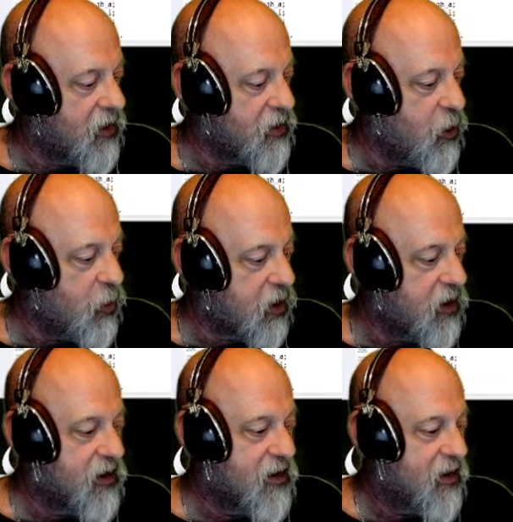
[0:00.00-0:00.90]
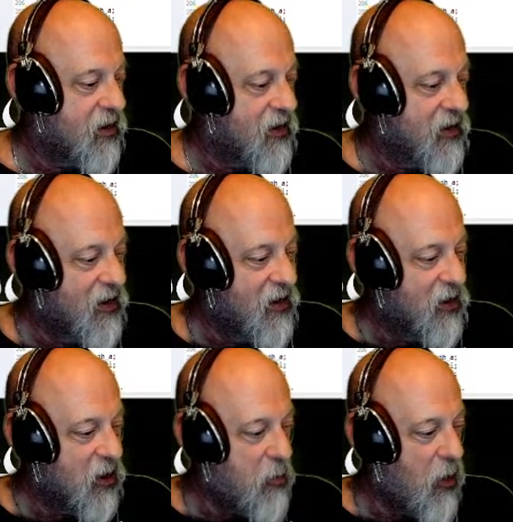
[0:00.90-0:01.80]
nuke?
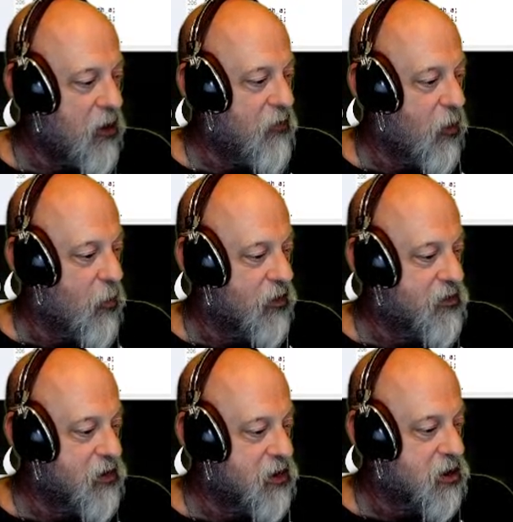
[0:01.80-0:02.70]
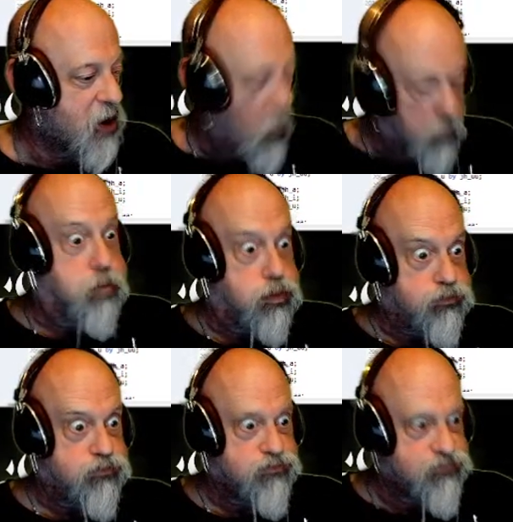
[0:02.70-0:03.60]
The point of it was to just go,
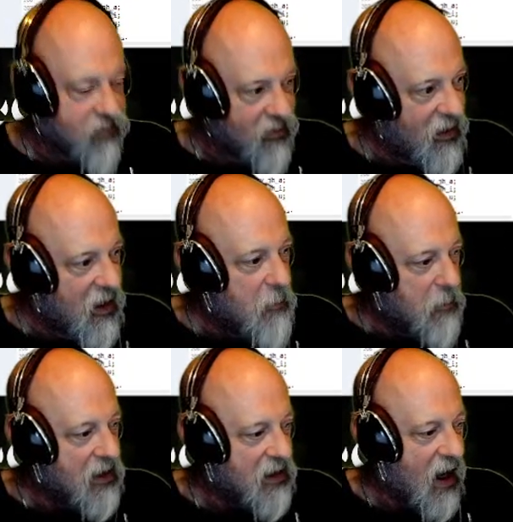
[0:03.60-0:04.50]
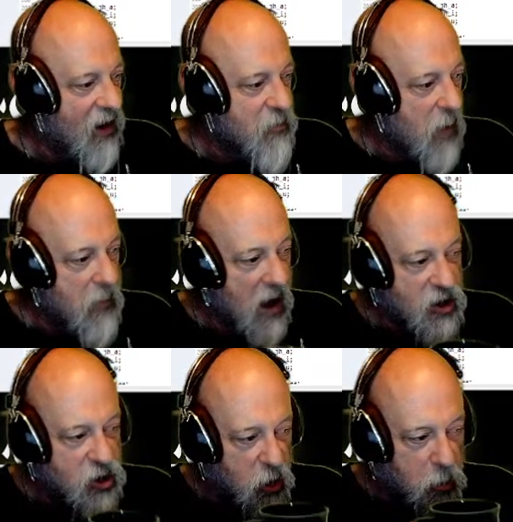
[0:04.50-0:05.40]
but yes, maybe I
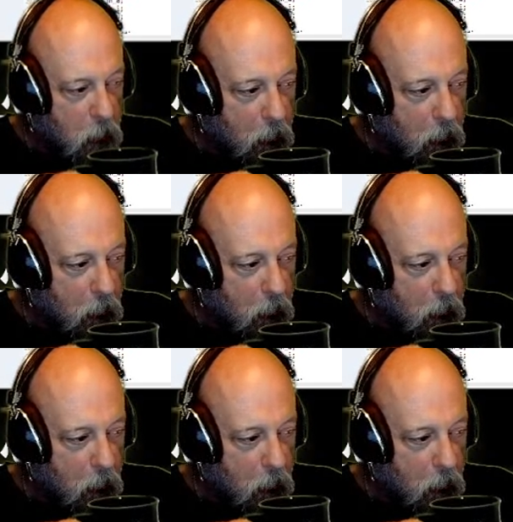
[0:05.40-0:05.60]
should.